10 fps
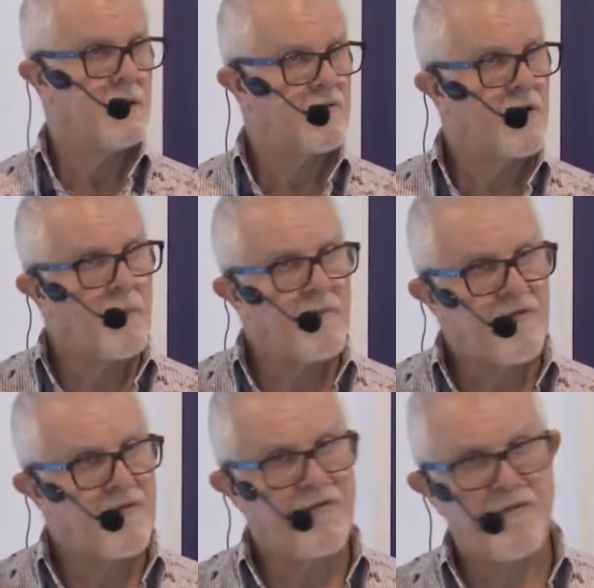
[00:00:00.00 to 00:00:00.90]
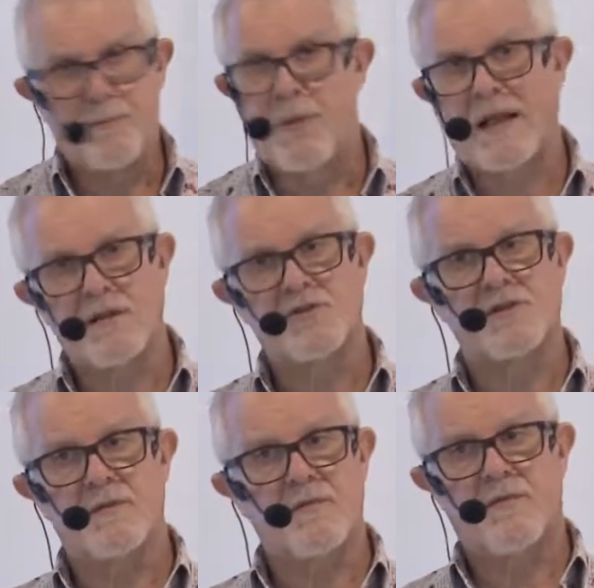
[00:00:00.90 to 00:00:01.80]
from
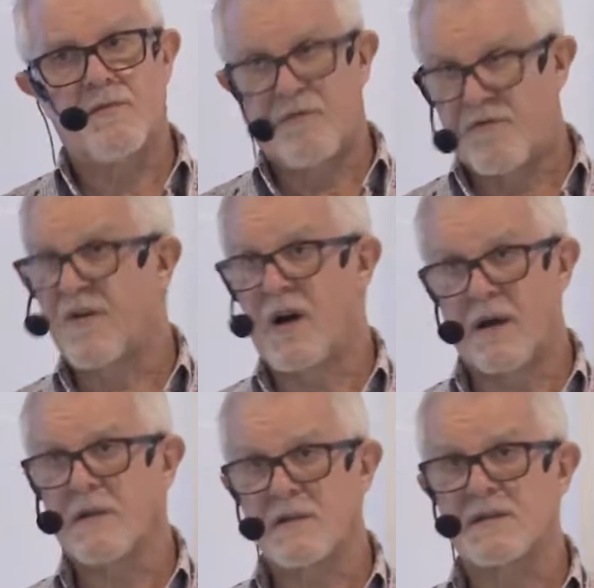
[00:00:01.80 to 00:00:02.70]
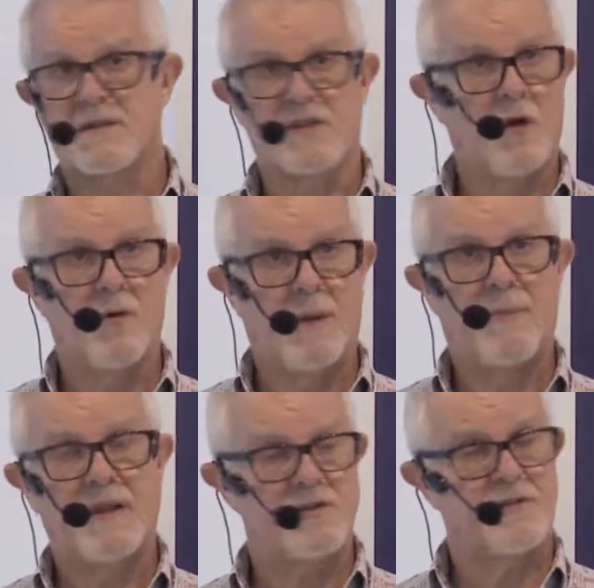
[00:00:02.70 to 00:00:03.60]
Belgian France, so a
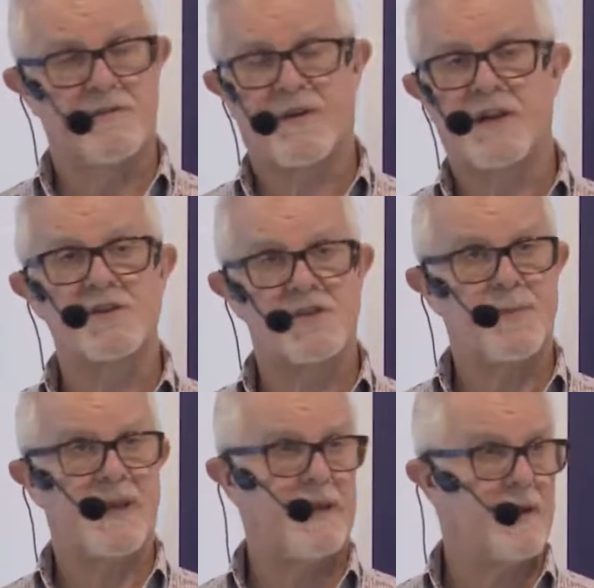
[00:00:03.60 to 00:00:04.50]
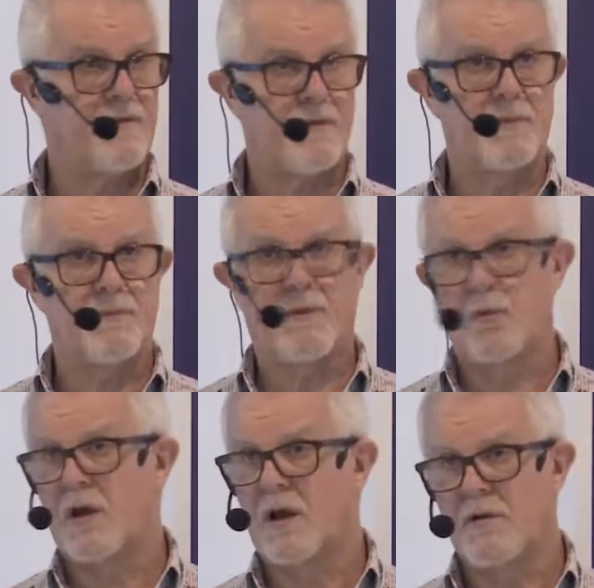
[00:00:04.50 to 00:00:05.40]
Belgian French speaking from
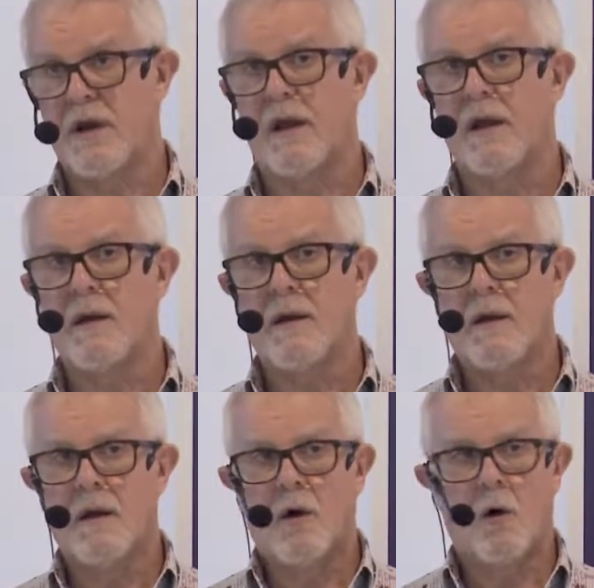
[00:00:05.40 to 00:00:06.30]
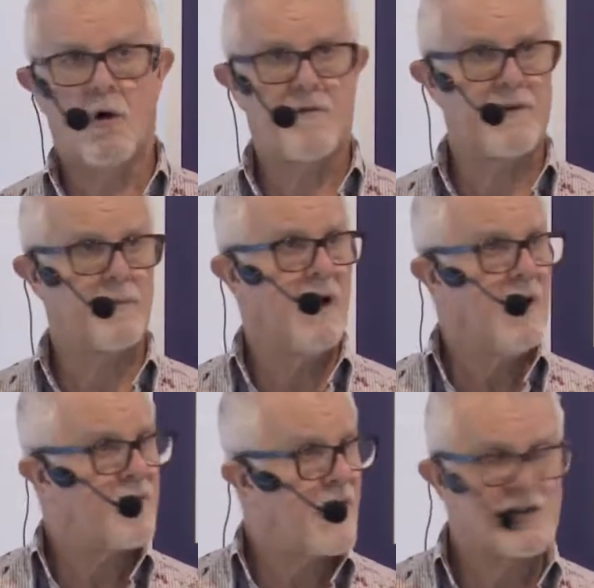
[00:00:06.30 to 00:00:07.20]
Wallonia, or from
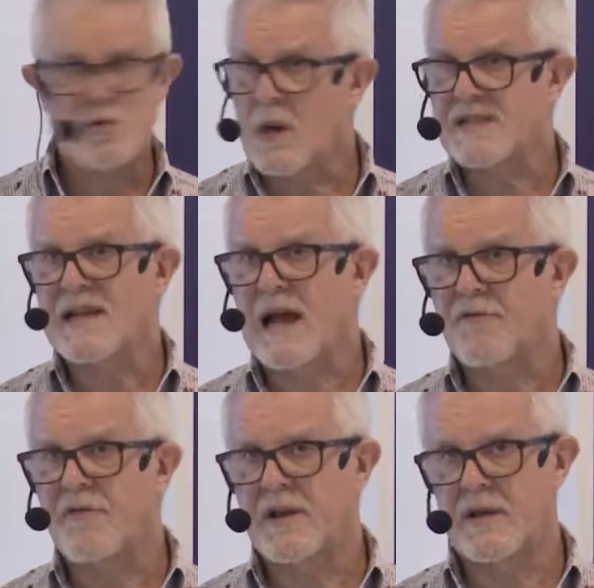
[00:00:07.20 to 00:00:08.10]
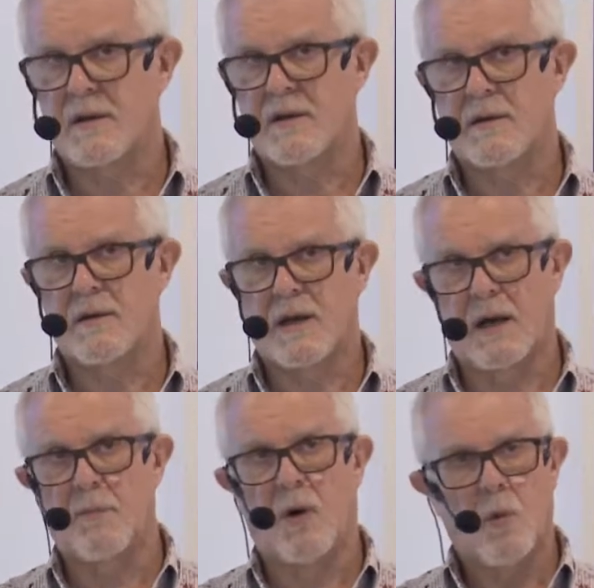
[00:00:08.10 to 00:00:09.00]
French West Africa
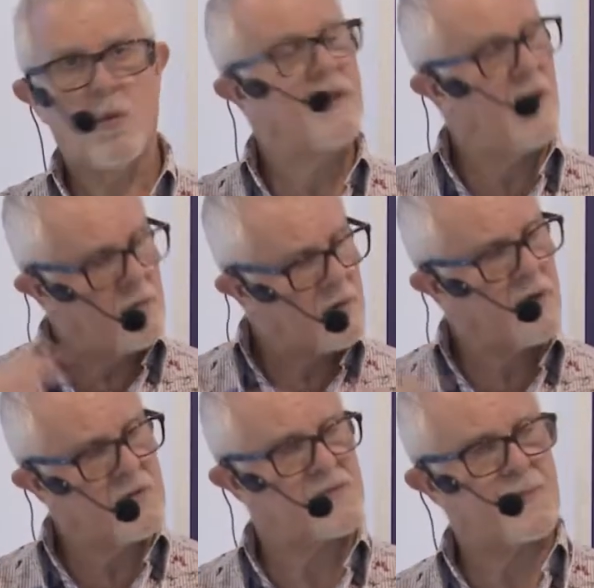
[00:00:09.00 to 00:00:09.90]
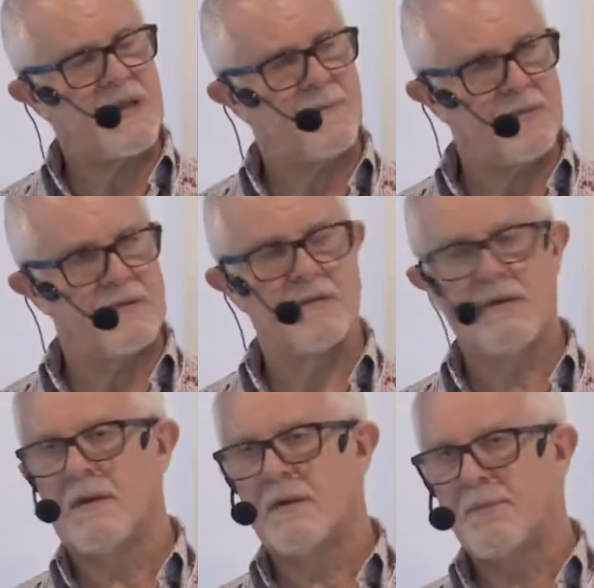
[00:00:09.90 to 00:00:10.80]
come? Will all those people
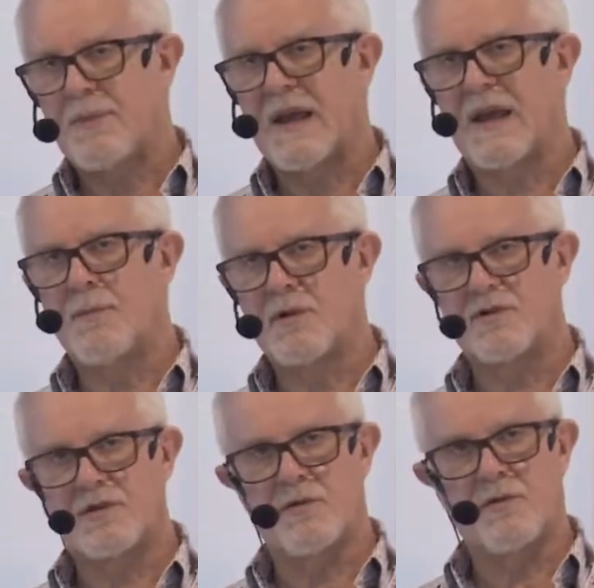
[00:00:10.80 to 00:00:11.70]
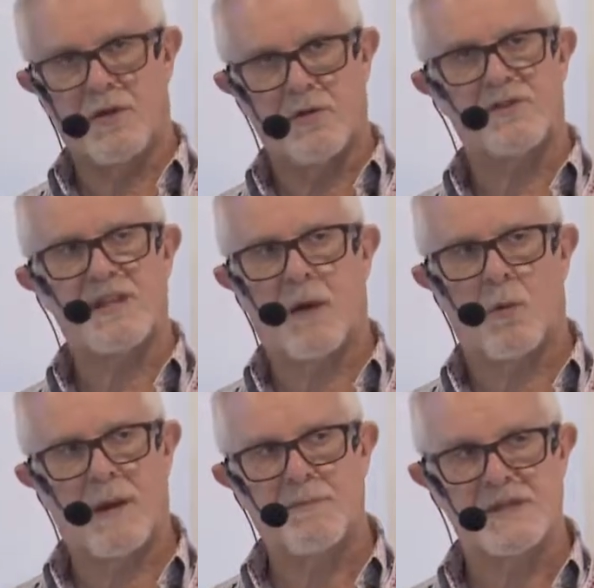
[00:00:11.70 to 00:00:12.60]
be able to use that
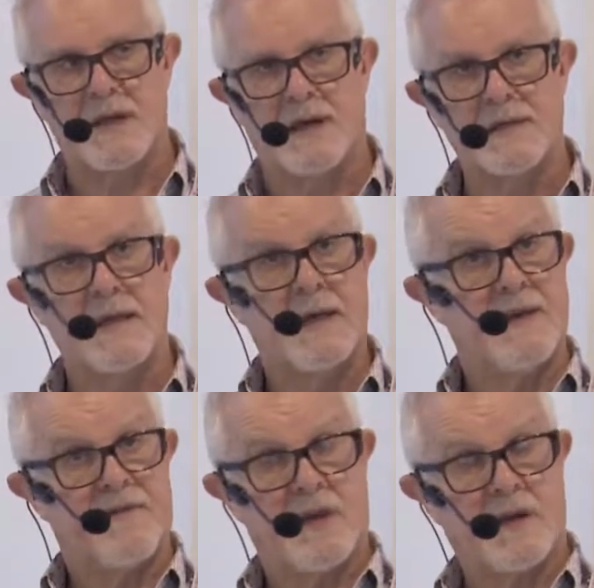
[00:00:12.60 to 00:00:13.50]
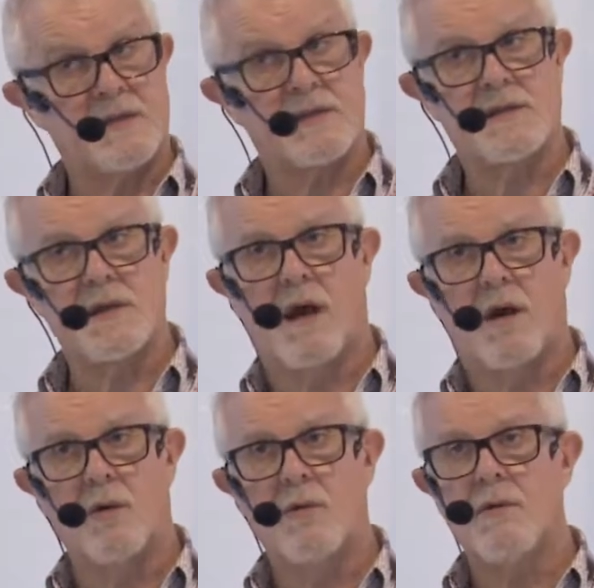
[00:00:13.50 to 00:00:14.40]
website? If the answer's
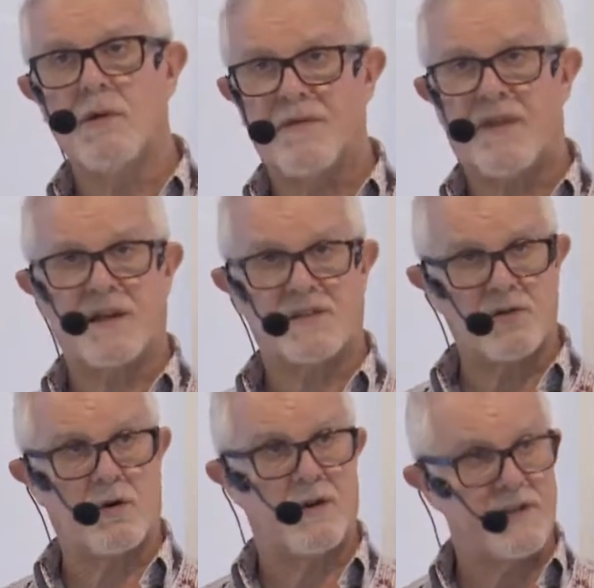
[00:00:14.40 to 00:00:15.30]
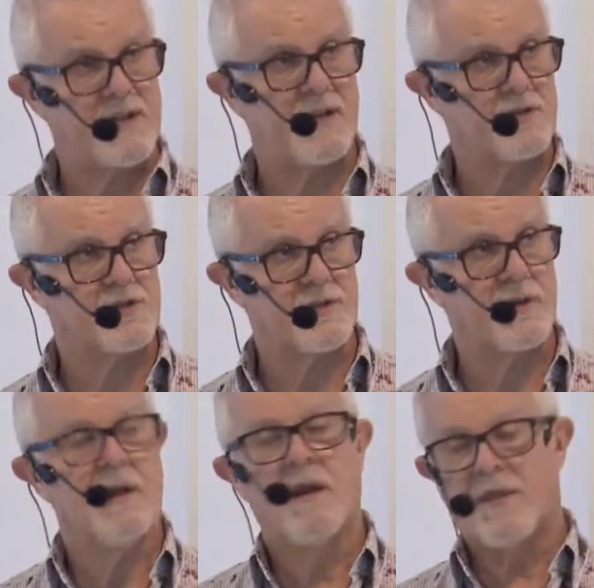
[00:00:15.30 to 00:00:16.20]
no, if that's your
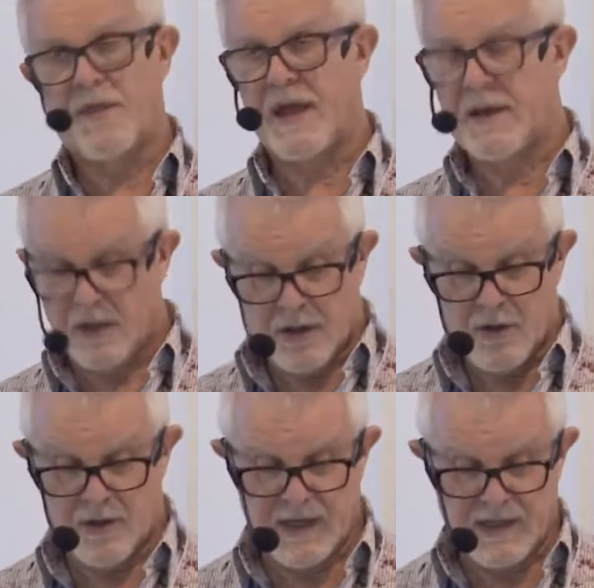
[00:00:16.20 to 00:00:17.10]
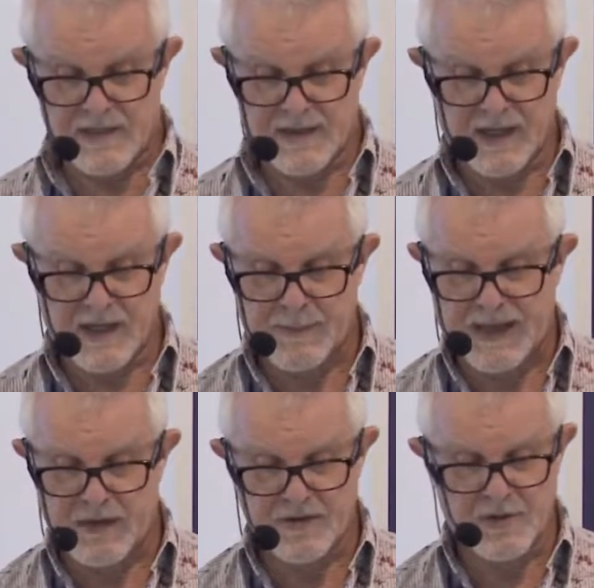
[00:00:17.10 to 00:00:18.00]
intention, then you need to think
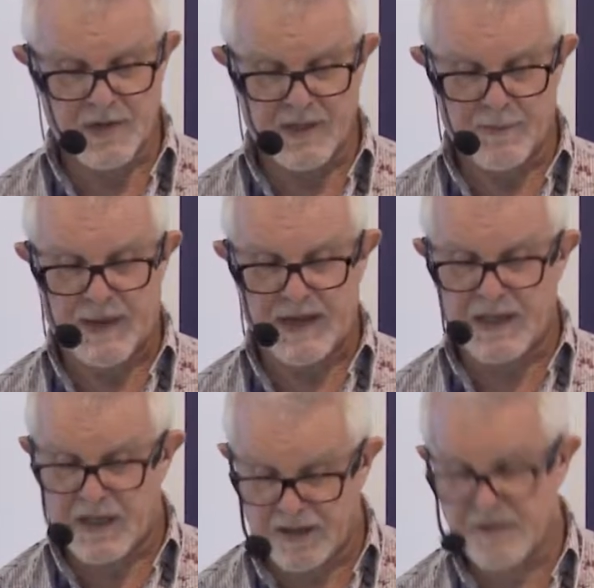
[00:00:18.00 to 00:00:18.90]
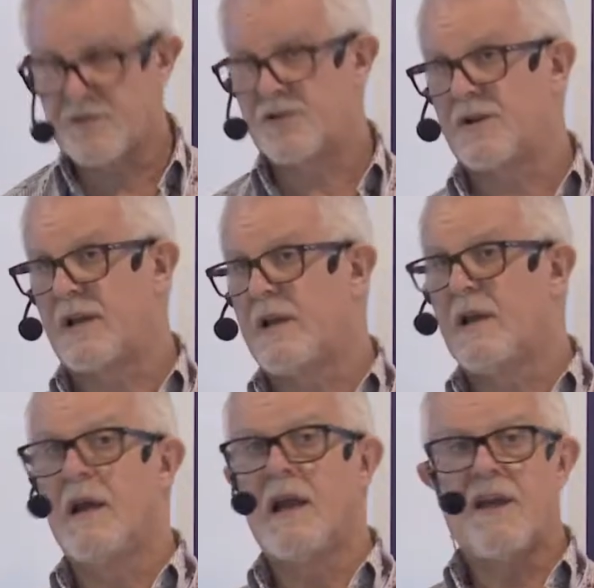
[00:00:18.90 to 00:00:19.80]
about doing by country
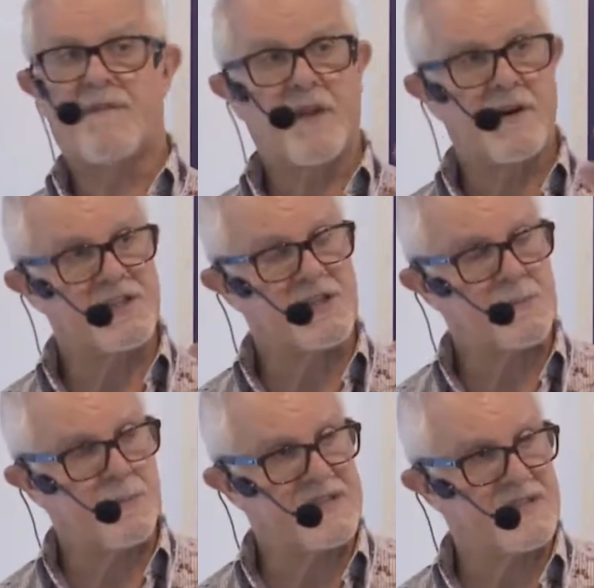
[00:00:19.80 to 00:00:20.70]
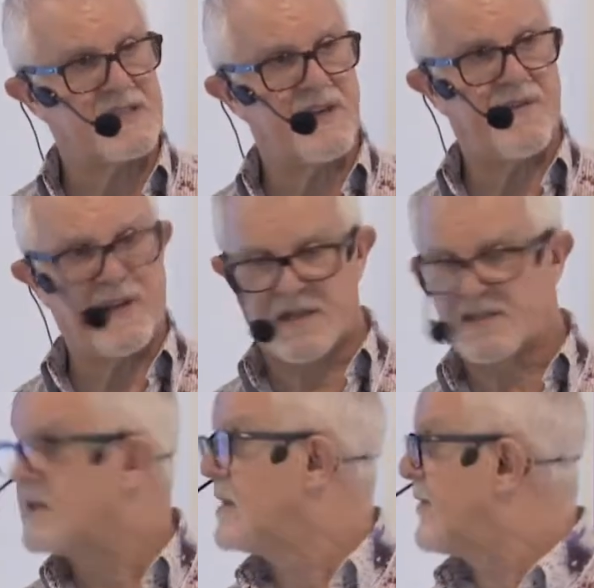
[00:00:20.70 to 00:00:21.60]
if there are
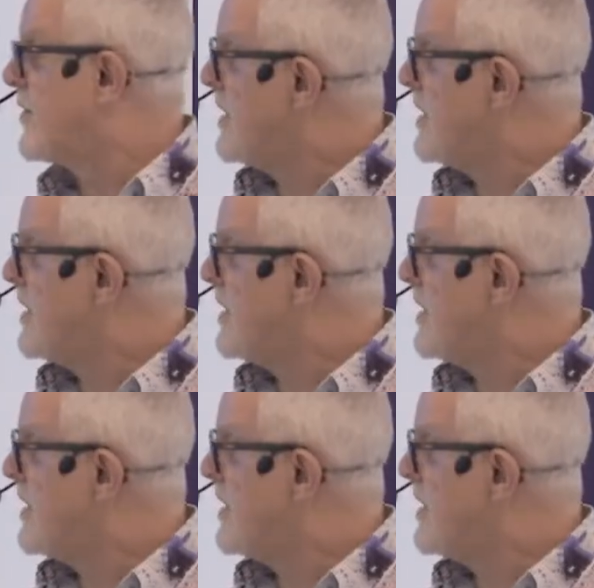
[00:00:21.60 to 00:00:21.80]
specifics for